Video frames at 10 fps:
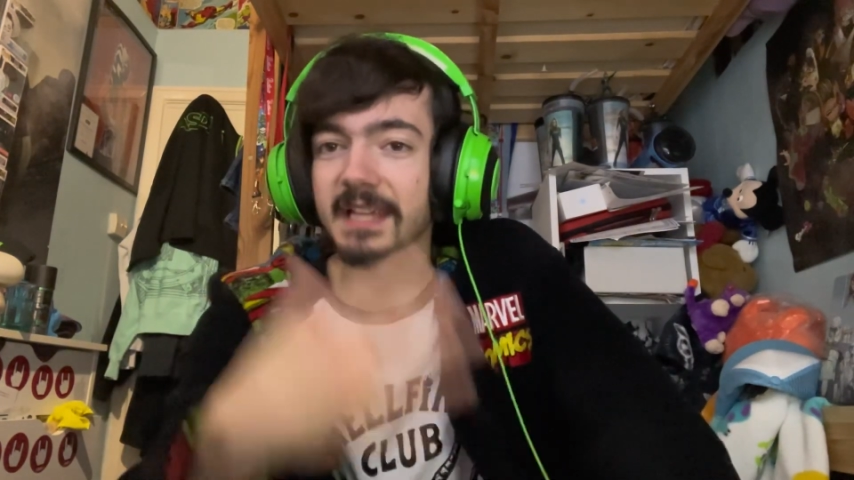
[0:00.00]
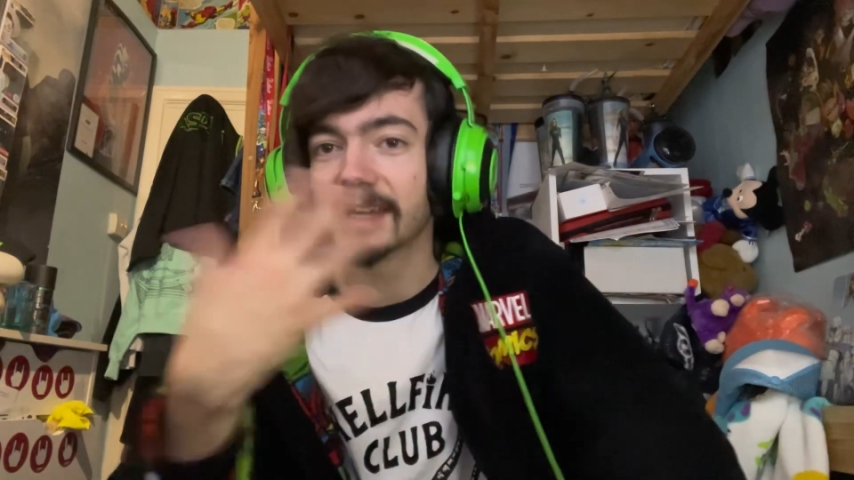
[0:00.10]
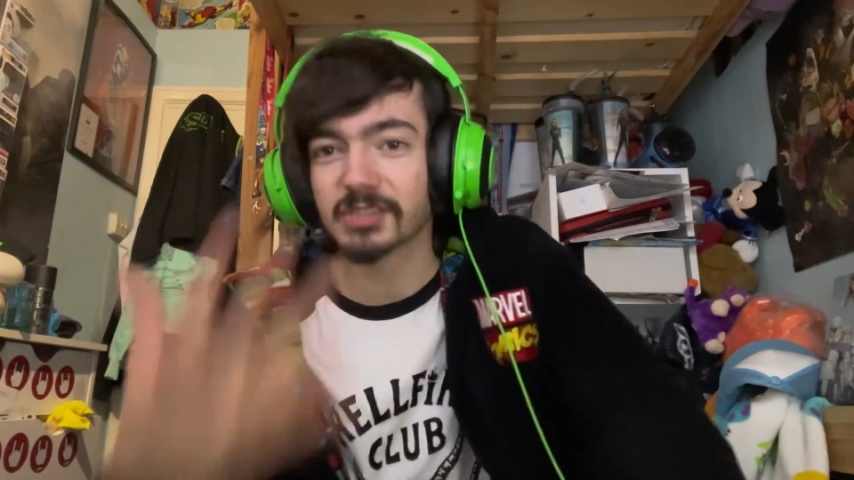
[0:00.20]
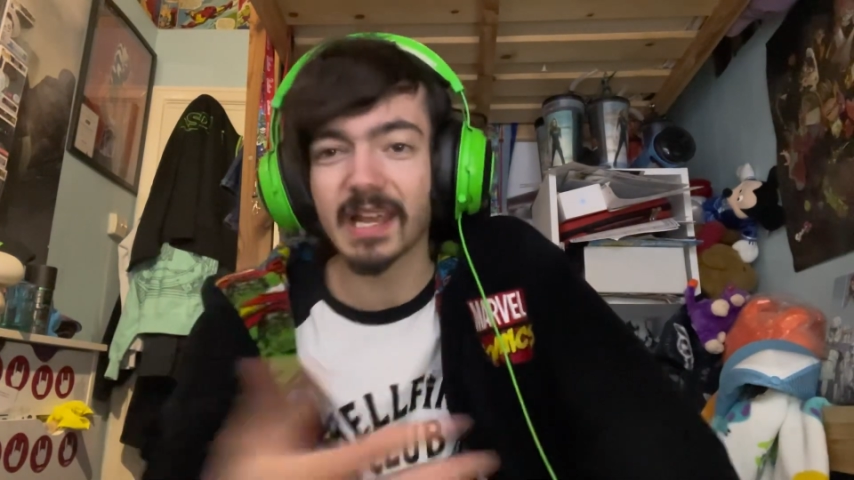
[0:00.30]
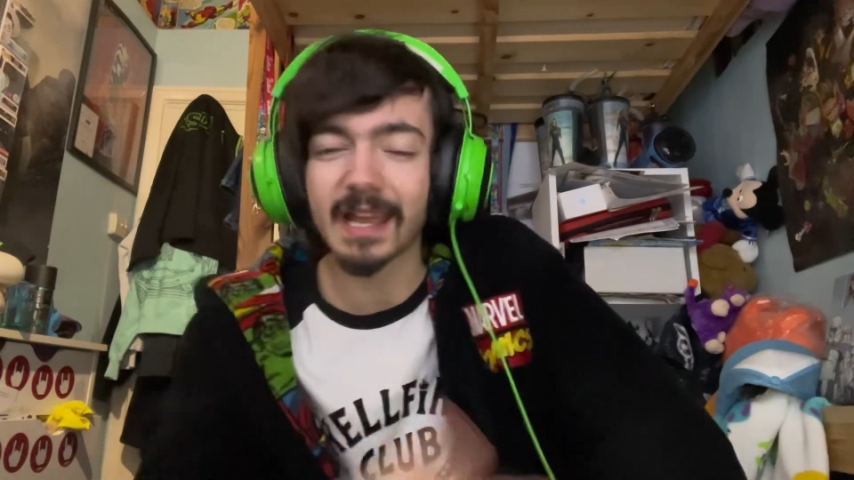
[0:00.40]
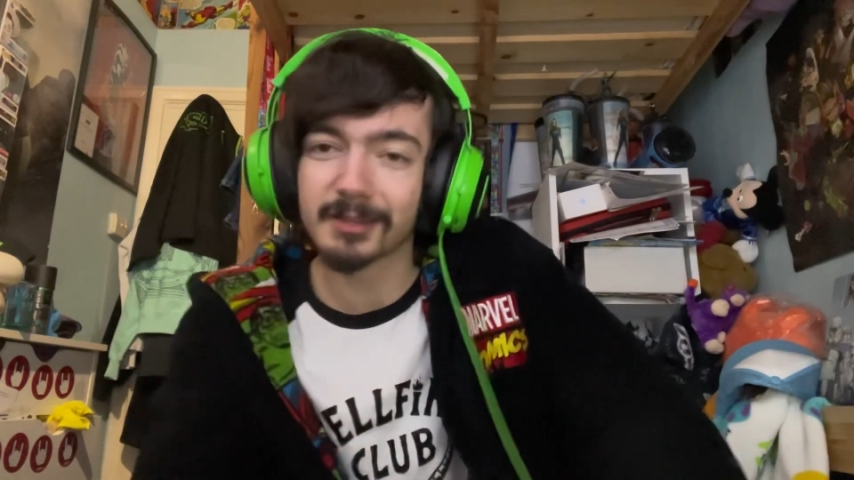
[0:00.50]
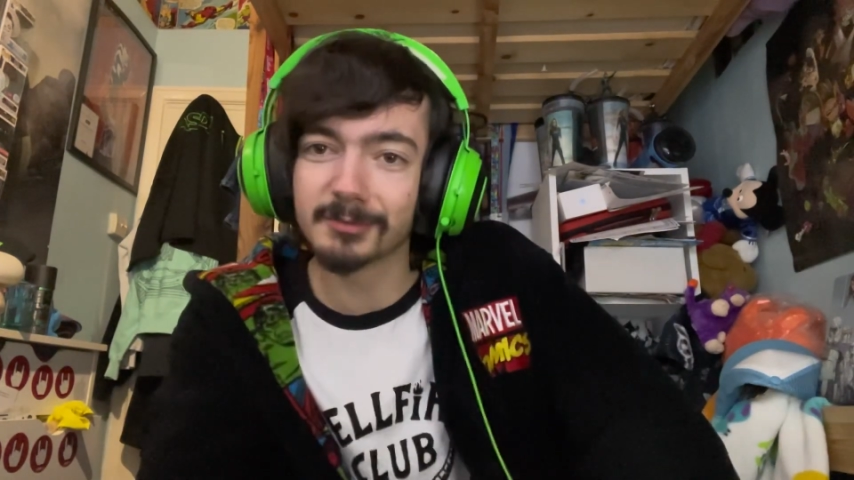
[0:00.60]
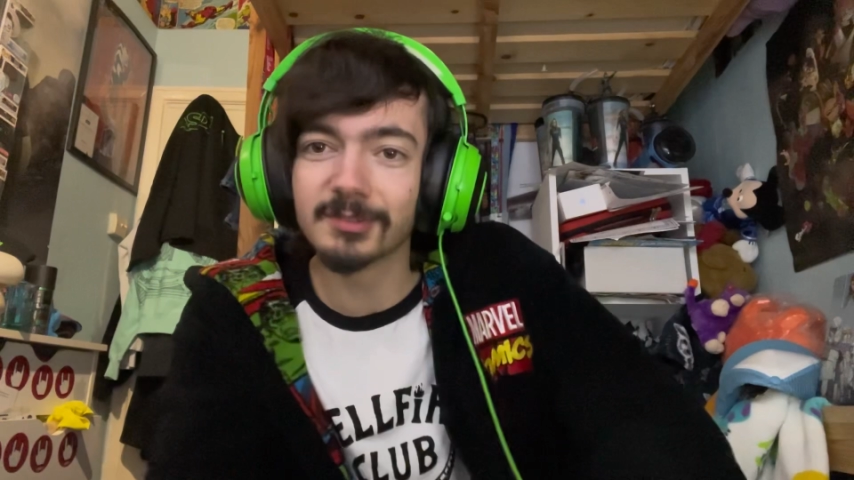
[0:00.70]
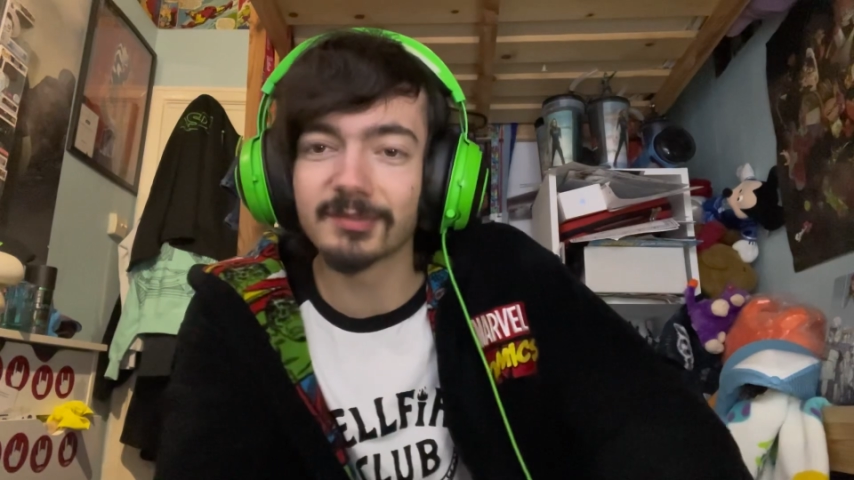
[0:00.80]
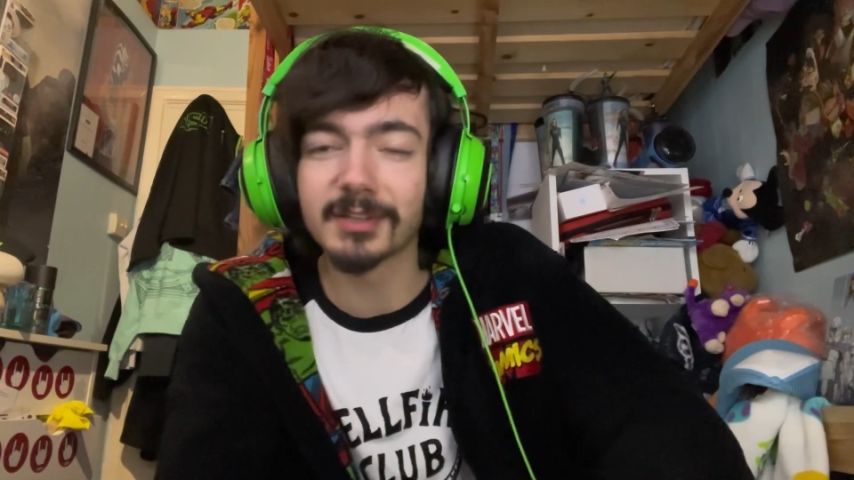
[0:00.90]
check out the
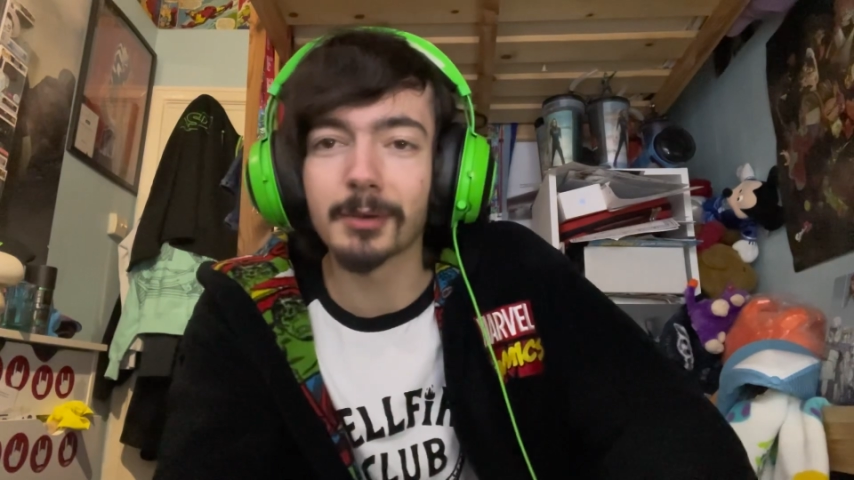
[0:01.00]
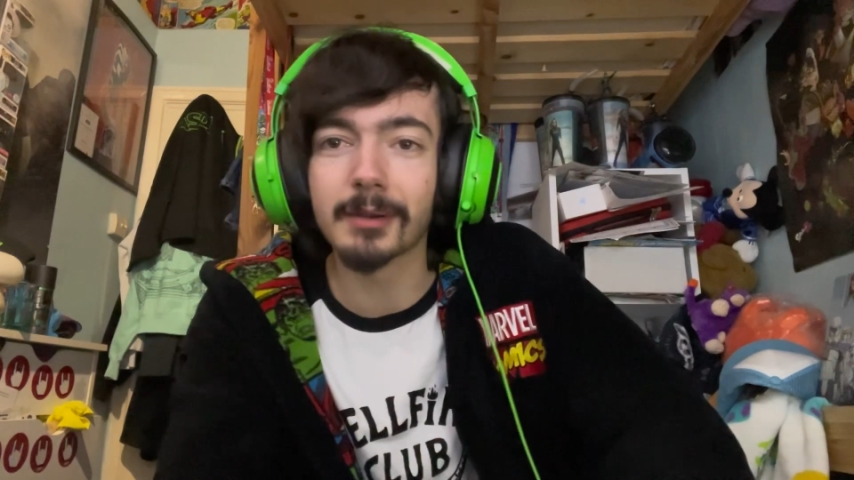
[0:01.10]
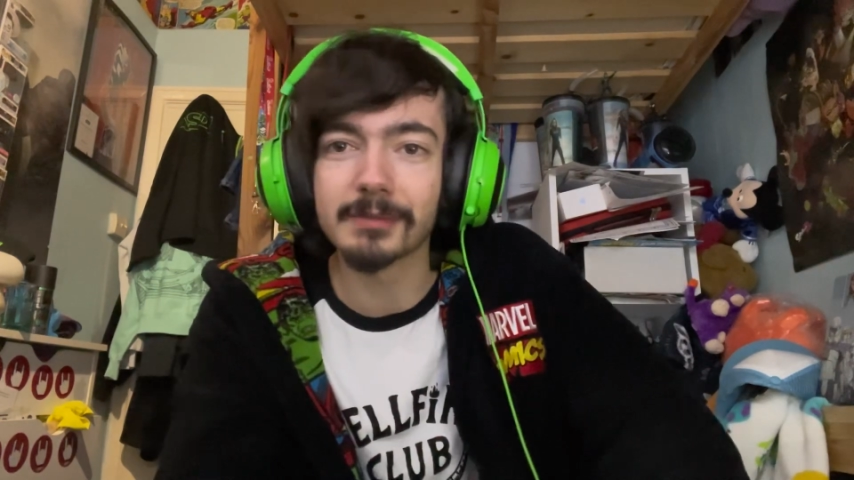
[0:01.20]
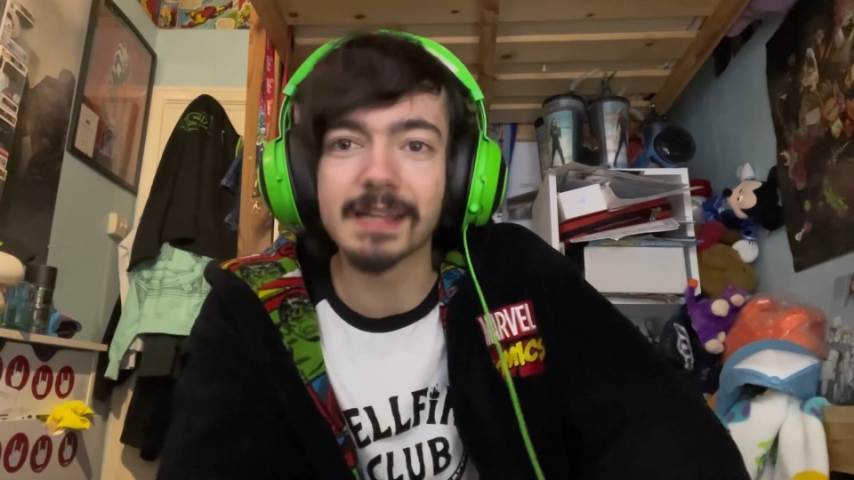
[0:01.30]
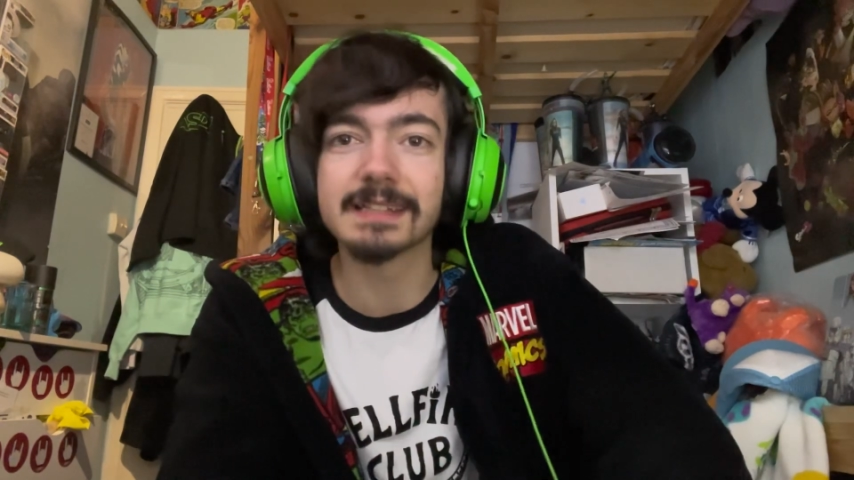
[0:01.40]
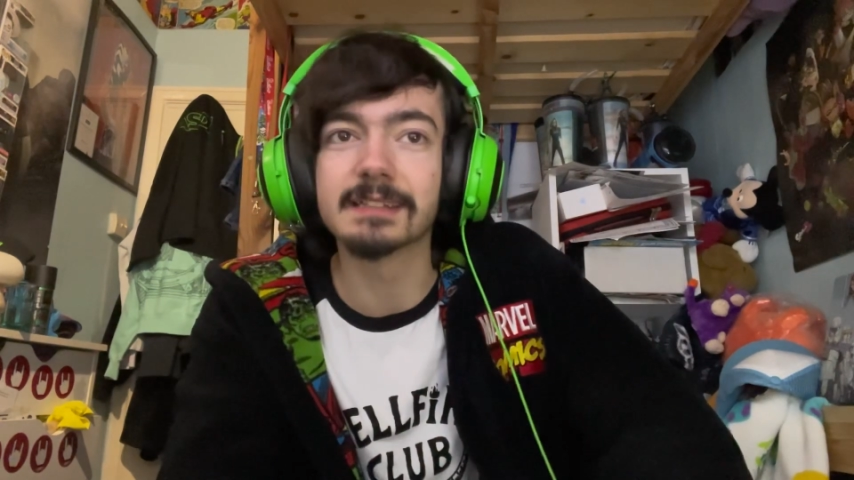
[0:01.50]
music video I reacted